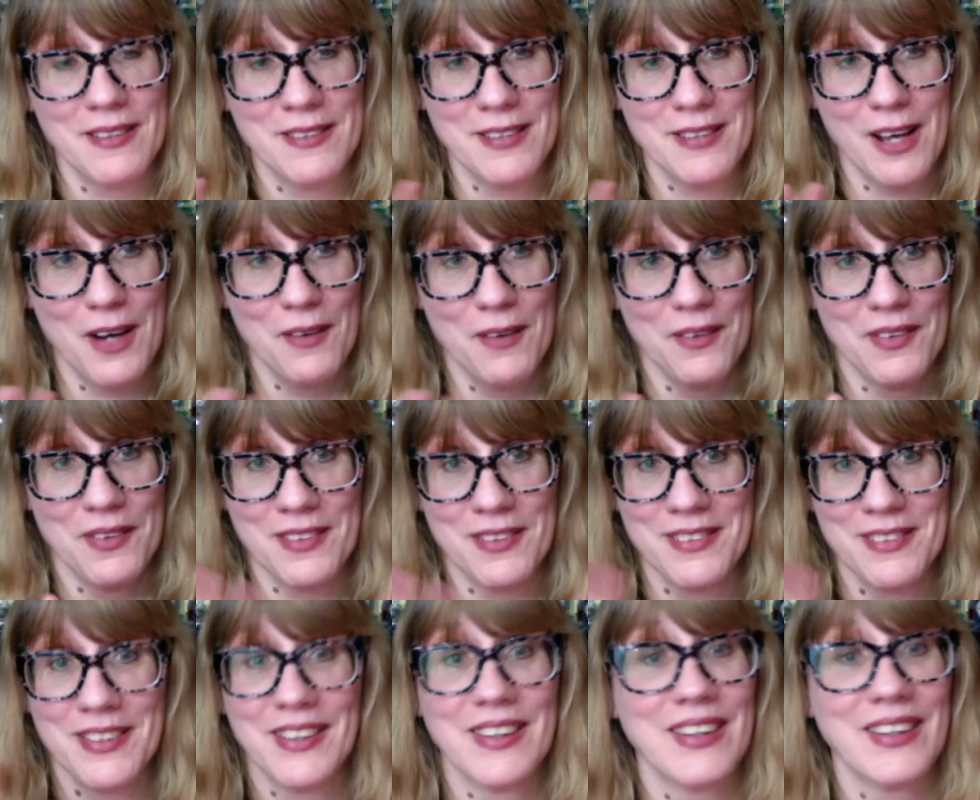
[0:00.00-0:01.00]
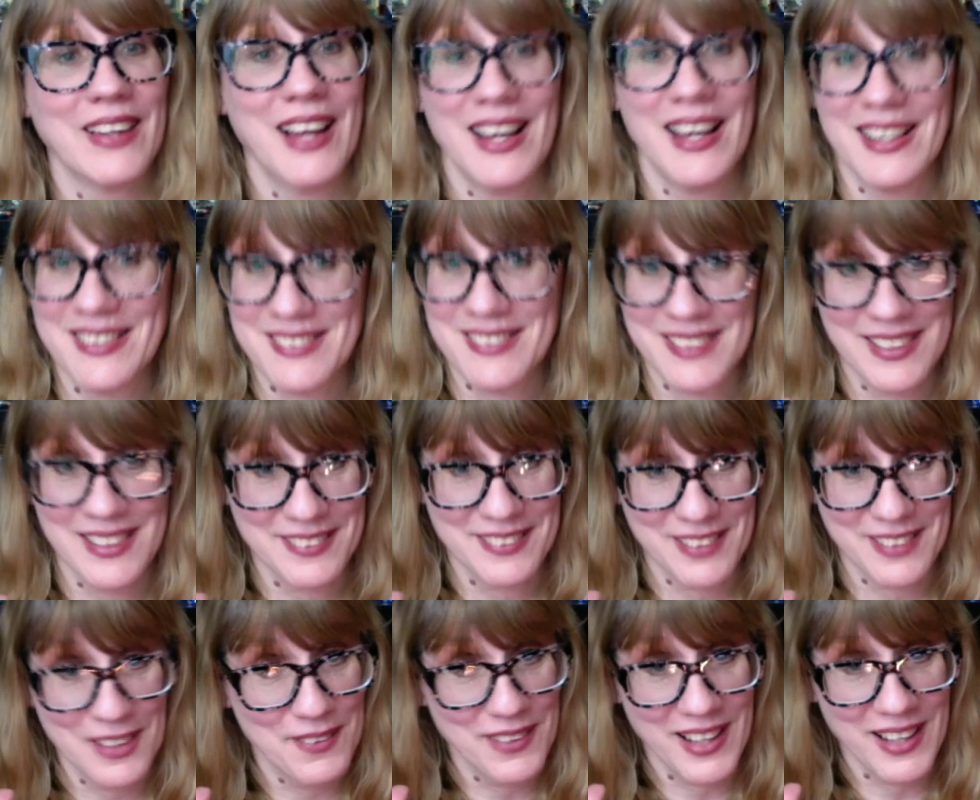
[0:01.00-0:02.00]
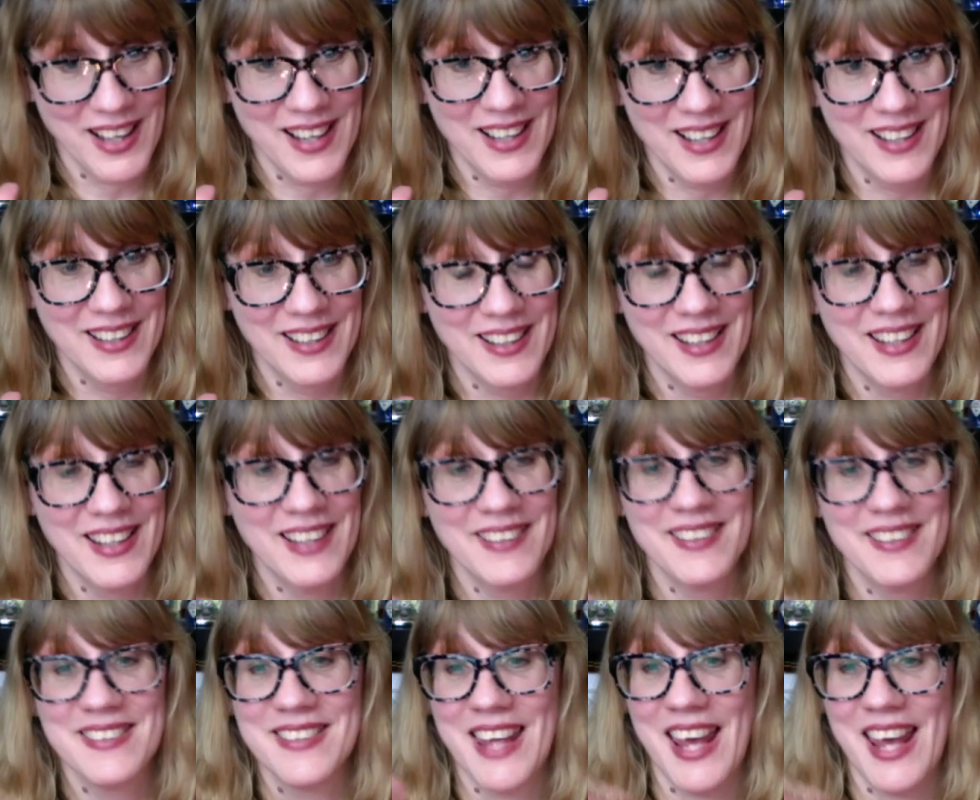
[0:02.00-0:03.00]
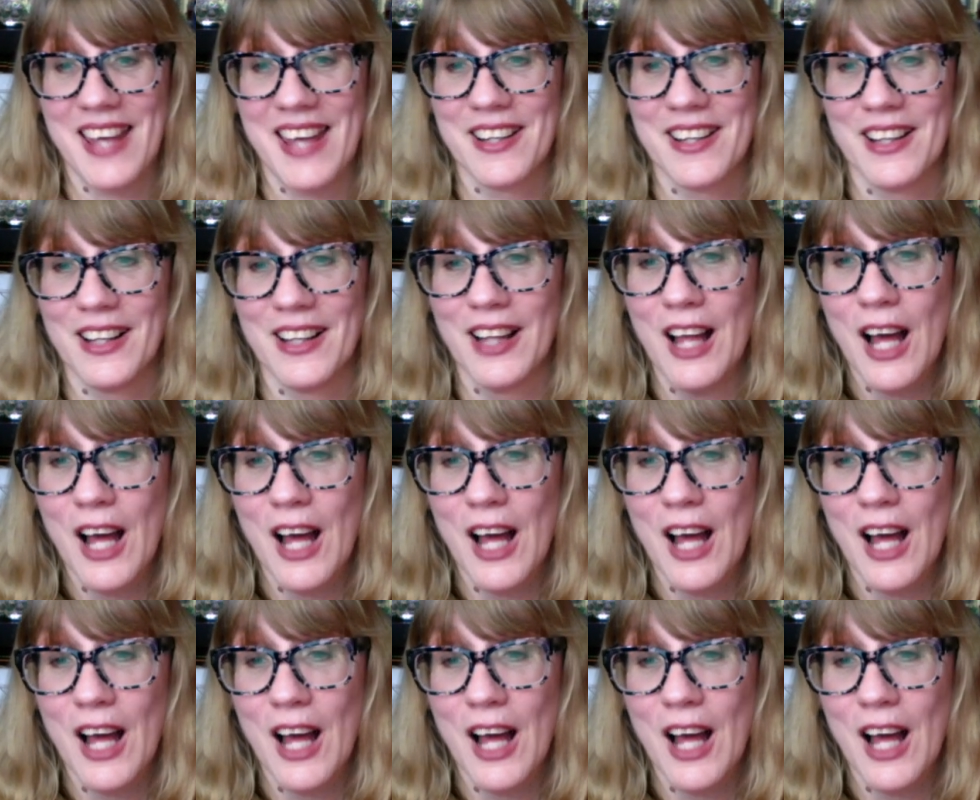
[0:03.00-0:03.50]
So there's a lot of scents going on in this candle.